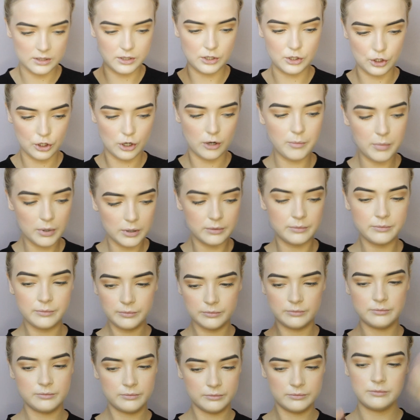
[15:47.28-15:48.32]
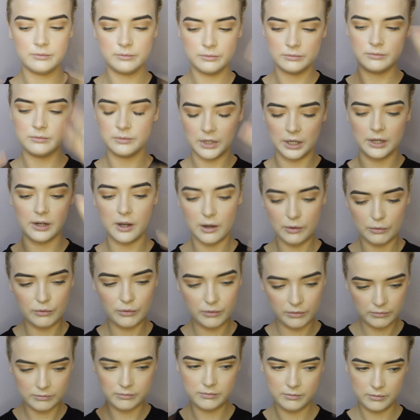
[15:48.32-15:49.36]
does the job
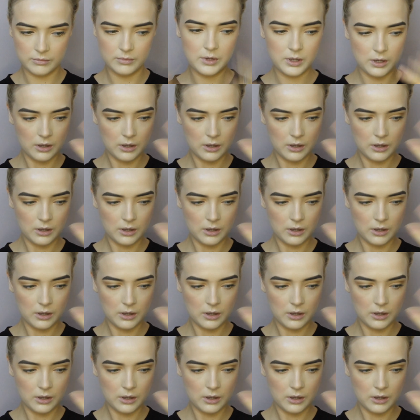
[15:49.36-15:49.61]
enough.